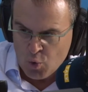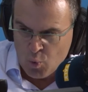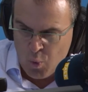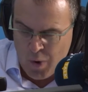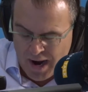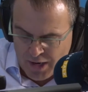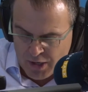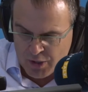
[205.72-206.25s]

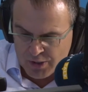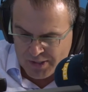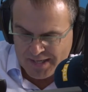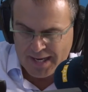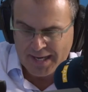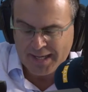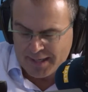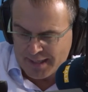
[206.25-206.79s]
when you're
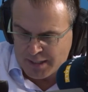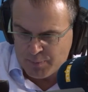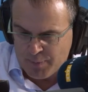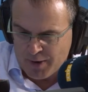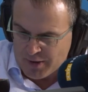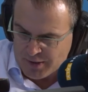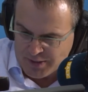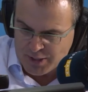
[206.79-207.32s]
selling an
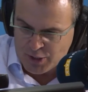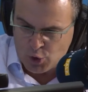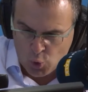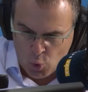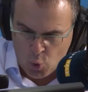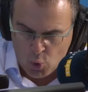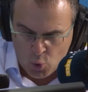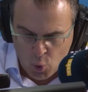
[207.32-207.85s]
experience in
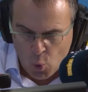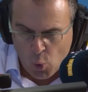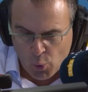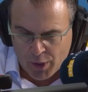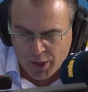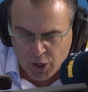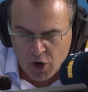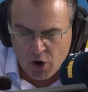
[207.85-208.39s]
your
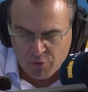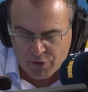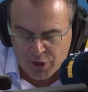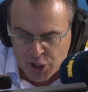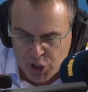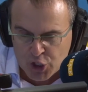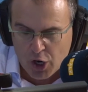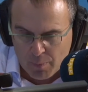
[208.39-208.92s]
corner
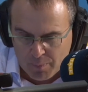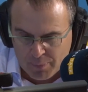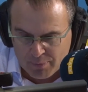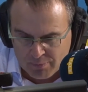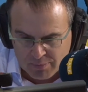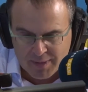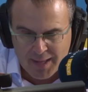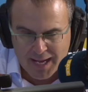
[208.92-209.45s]
coffee shop,
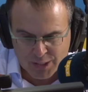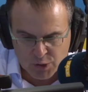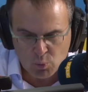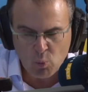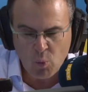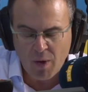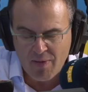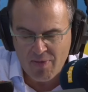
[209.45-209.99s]
that's
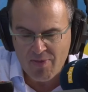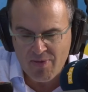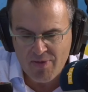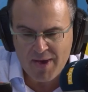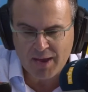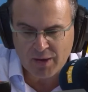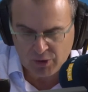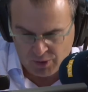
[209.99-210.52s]
one
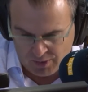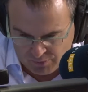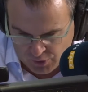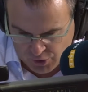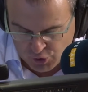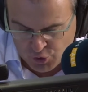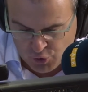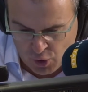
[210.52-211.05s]
thing. You have
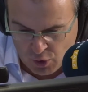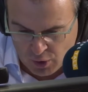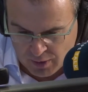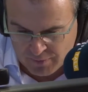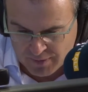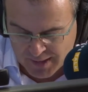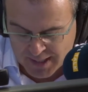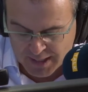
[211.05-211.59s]
control
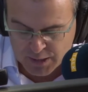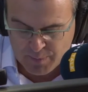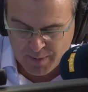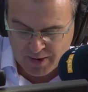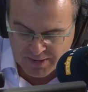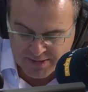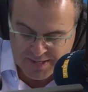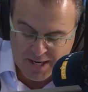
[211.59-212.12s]
over the
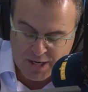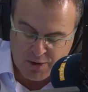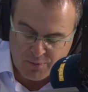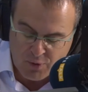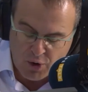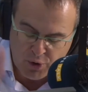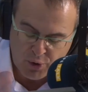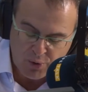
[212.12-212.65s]
experience. Then you've
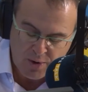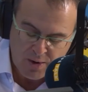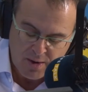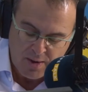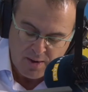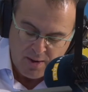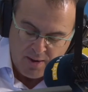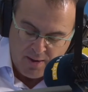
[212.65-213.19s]
got to,
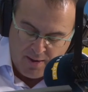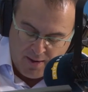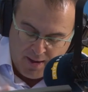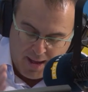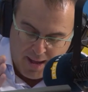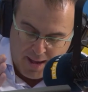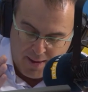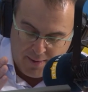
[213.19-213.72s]

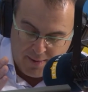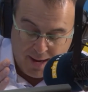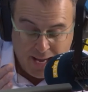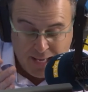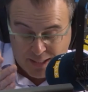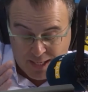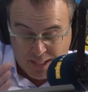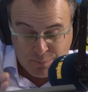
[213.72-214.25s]

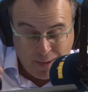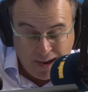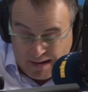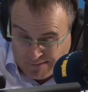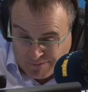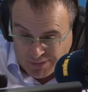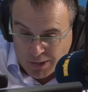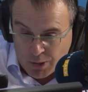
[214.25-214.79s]
as
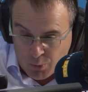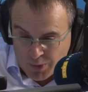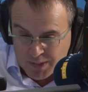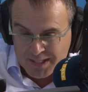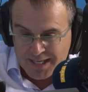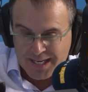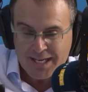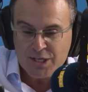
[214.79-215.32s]
Pavlo
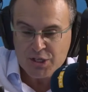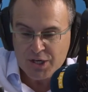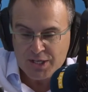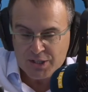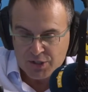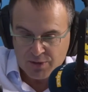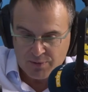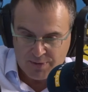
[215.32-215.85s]
would teach
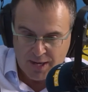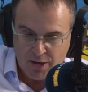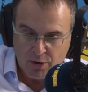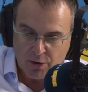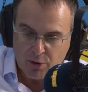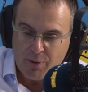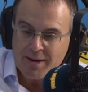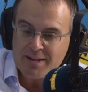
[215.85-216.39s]
us, you've then got
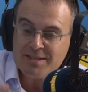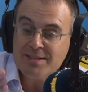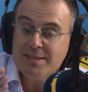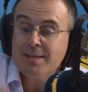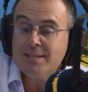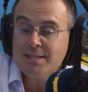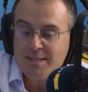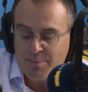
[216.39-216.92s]
to create a
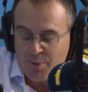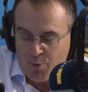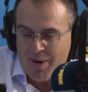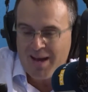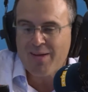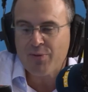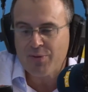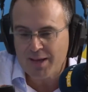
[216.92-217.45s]
system
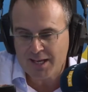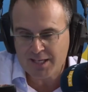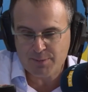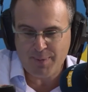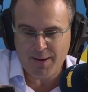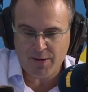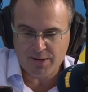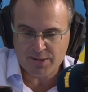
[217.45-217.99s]
around the
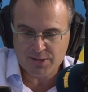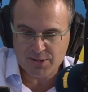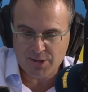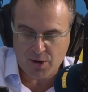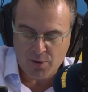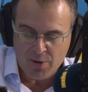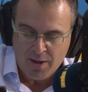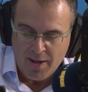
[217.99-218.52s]
experience.
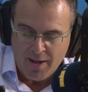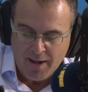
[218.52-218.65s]
So